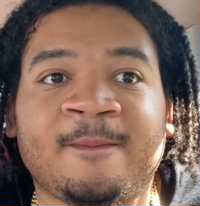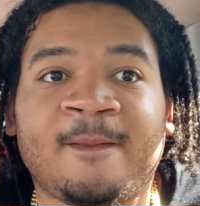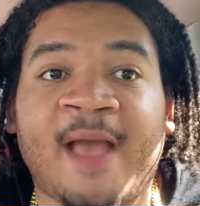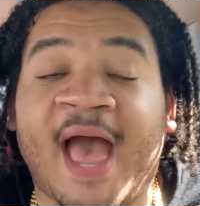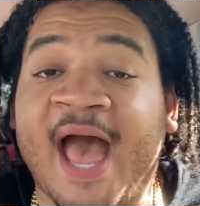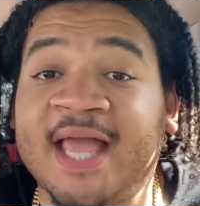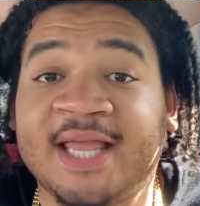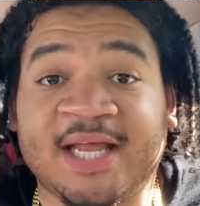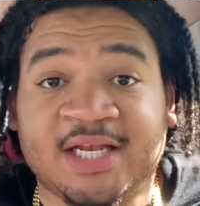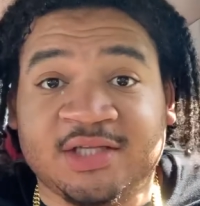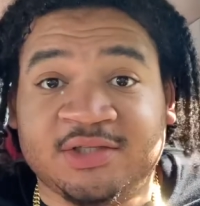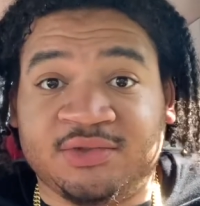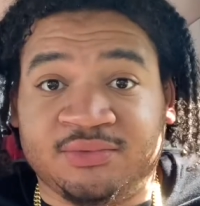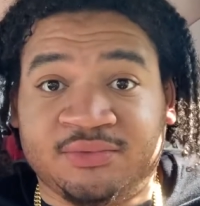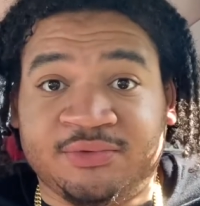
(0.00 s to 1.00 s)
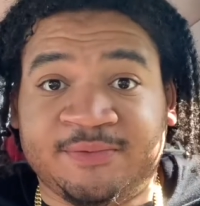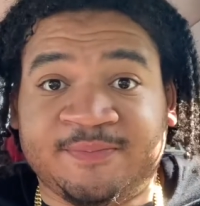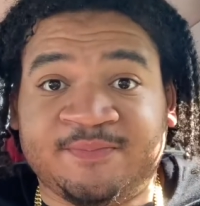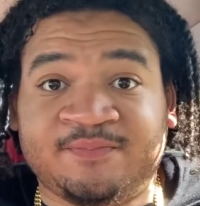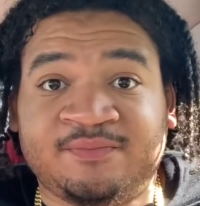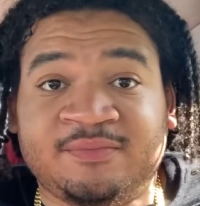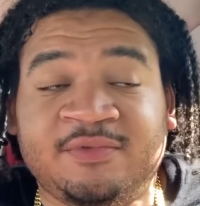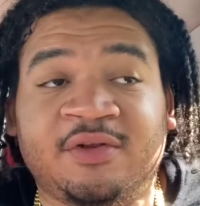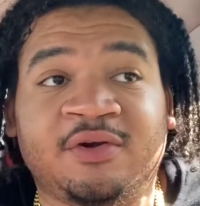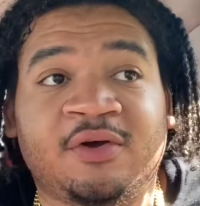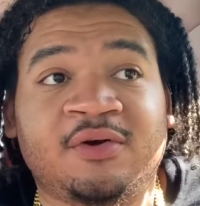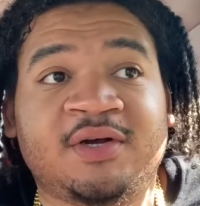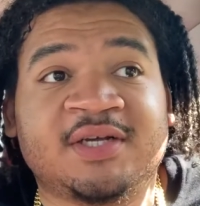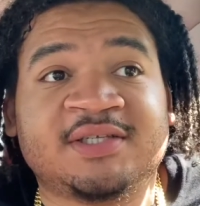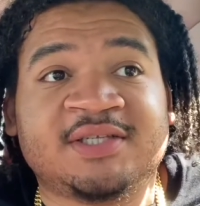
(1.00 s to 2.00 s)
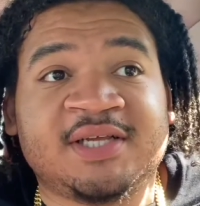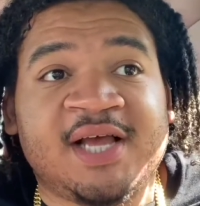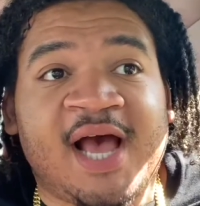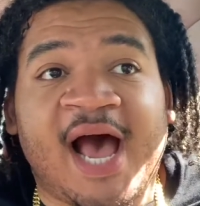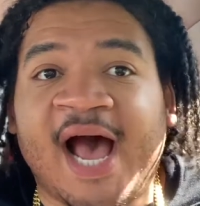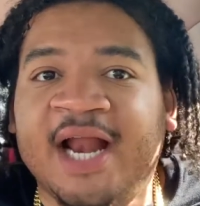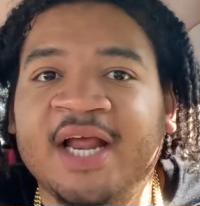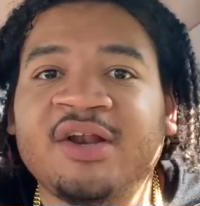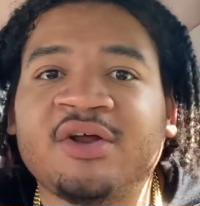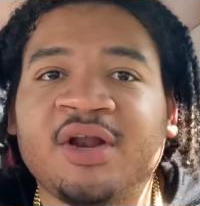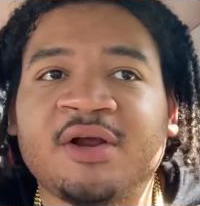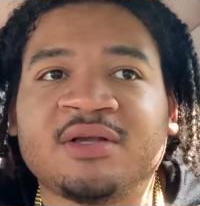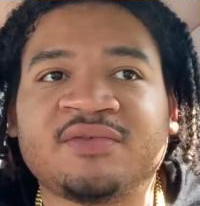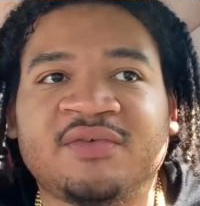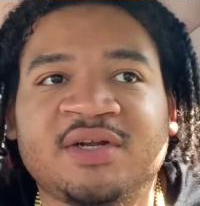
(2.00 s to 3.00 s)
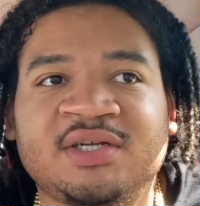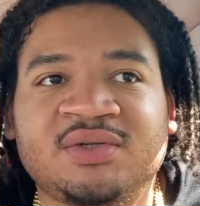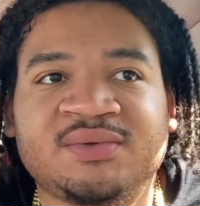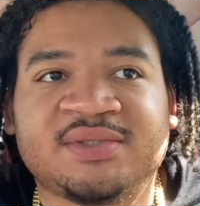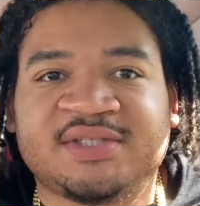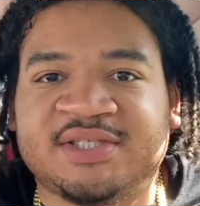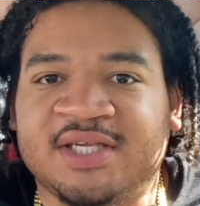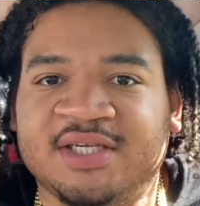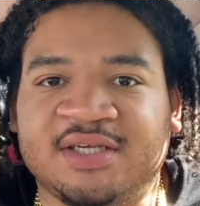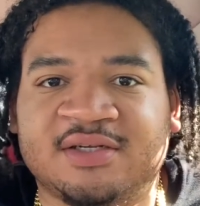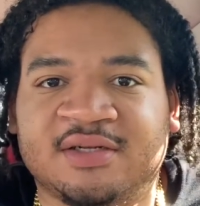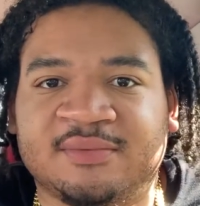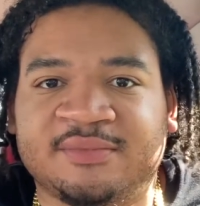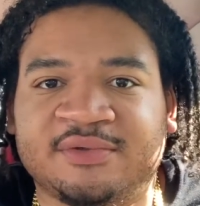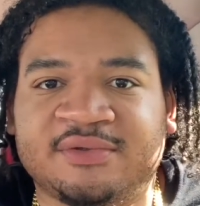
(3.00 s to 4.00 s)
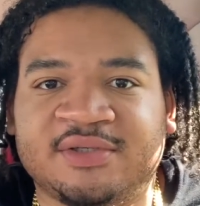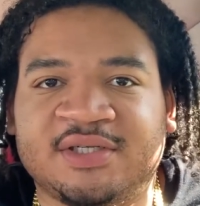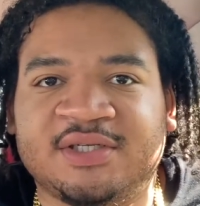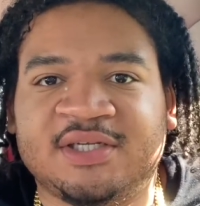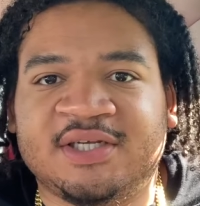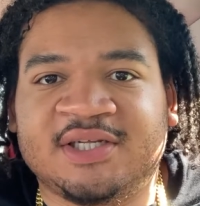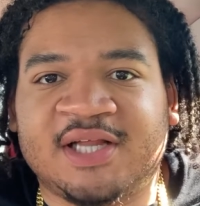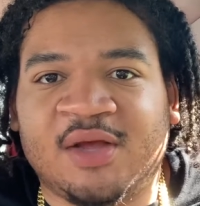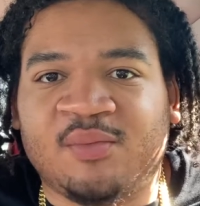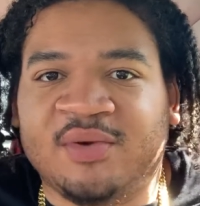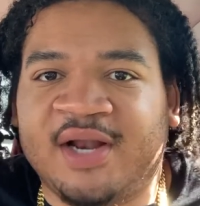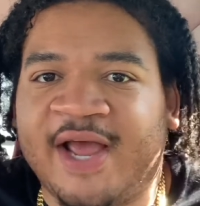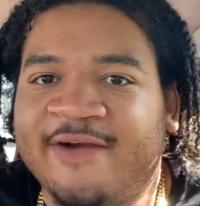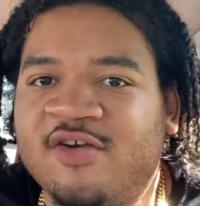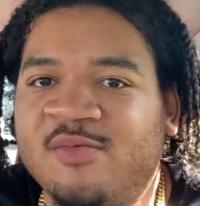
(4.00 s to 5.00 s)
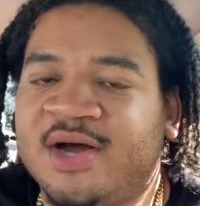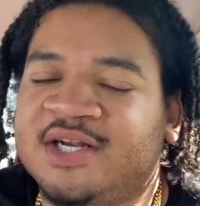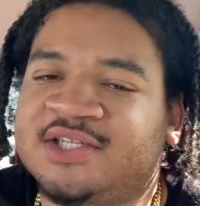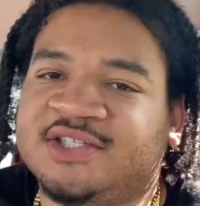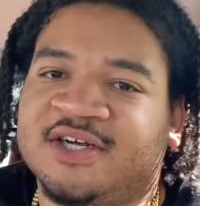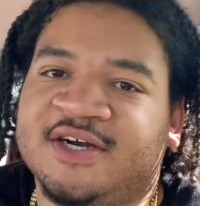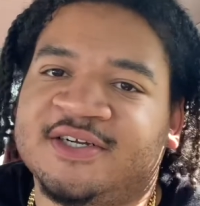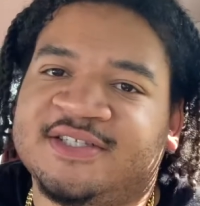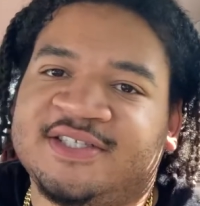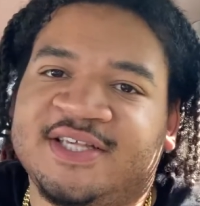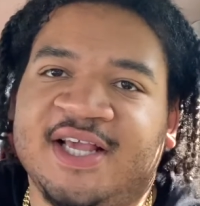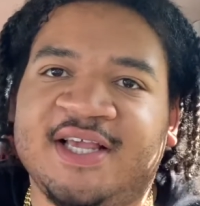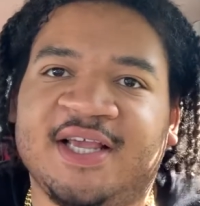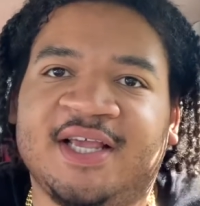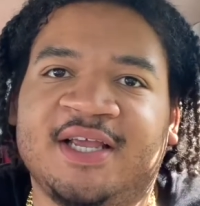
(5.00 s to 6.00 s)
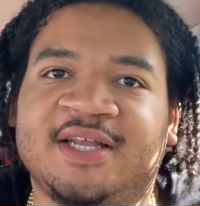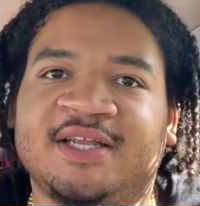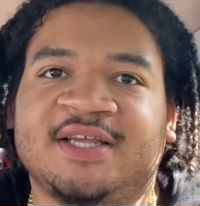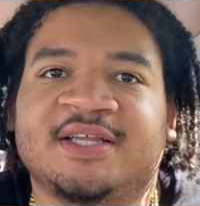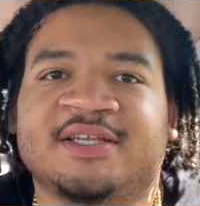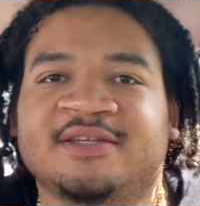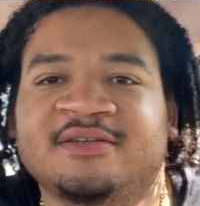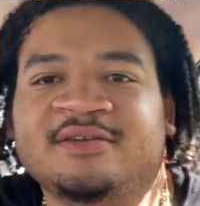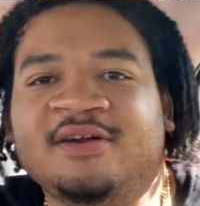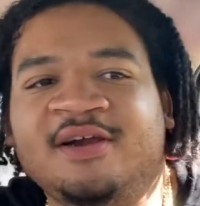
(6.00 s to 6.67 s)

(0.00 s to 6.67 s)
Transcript: I get into it, you know, because I didn't know they was finna do a singing number. And then like when everybody started singing, and